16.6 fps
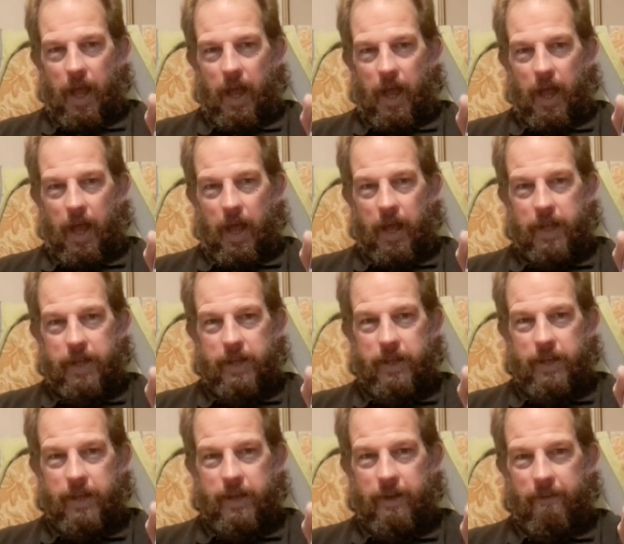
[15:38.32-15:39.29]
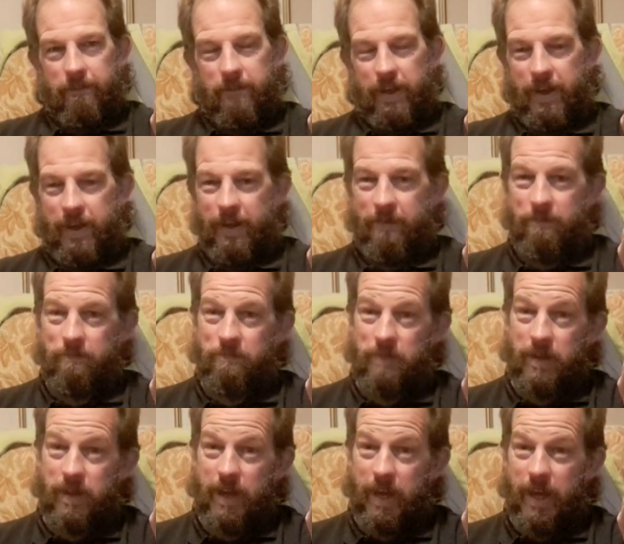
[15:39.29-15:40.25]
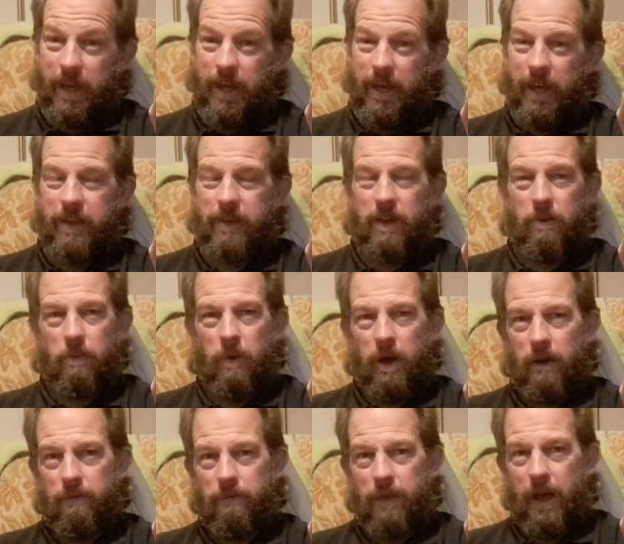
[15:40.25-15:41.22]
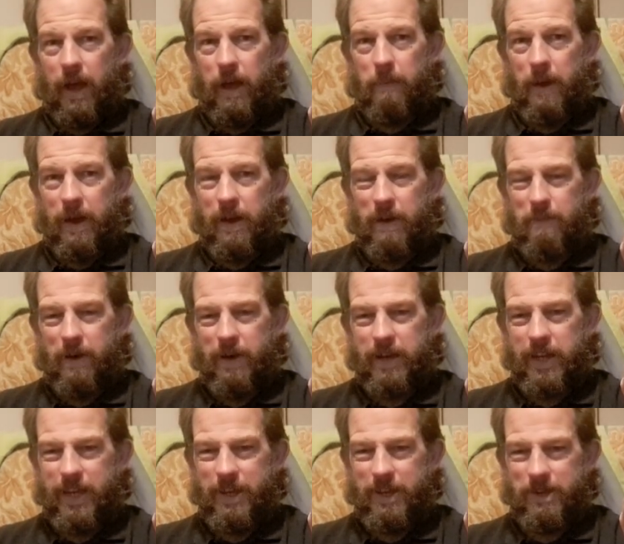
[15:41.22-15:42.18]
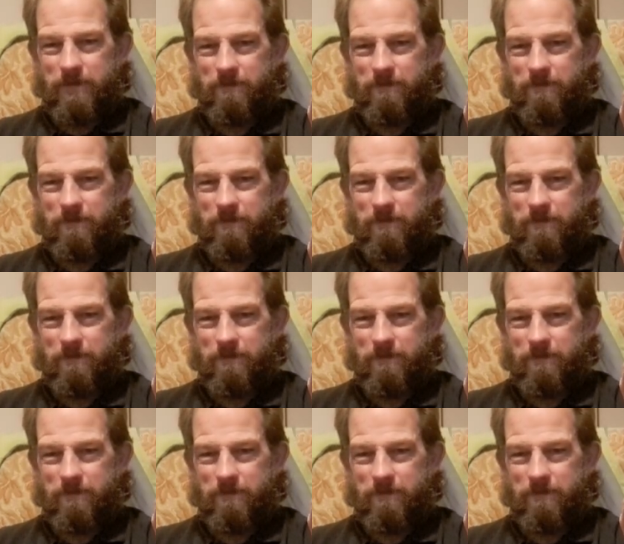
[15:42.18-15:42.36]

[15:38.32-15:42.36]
And is it worth that amount of money?